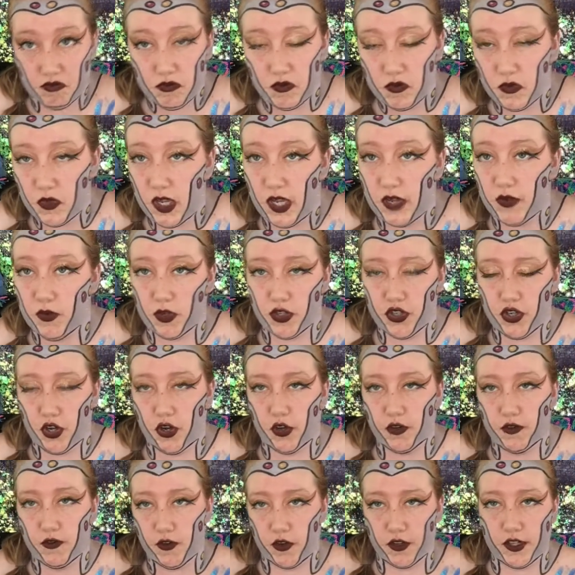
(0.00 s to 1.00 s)
in
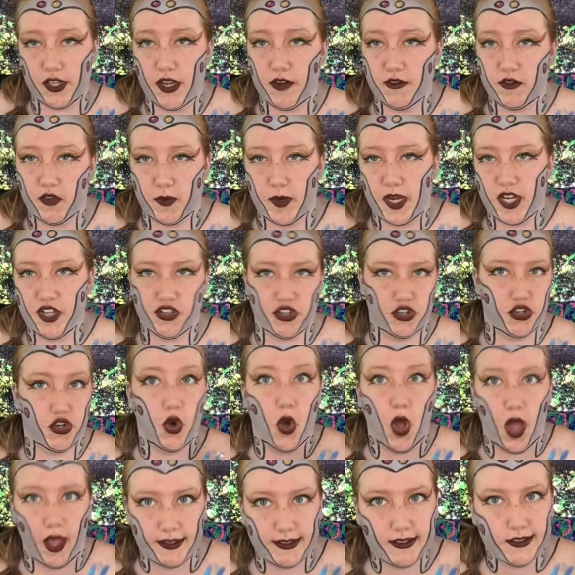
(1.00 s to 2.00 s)
return for the information you'll
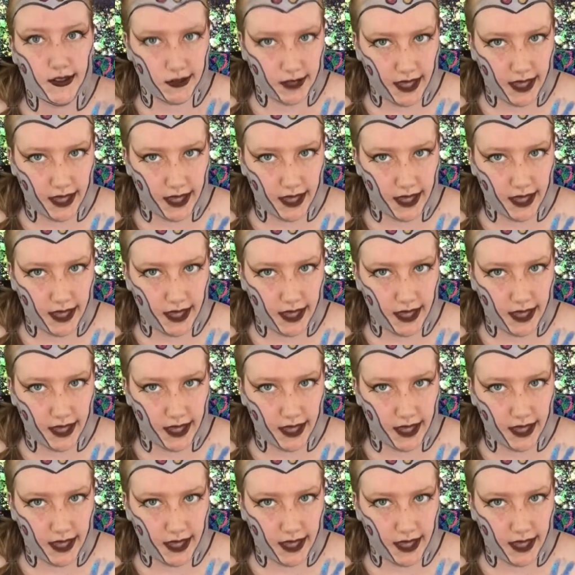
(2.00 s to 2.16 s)
also